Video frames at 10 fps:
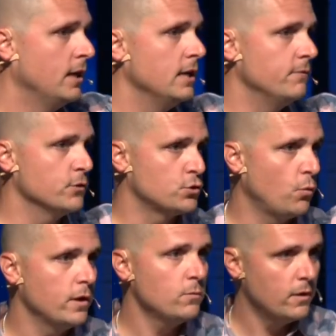if you're
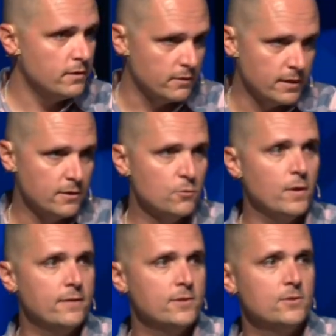21 and under, yeah, you're
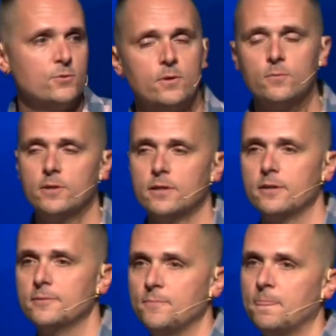waving, you're 21 and under.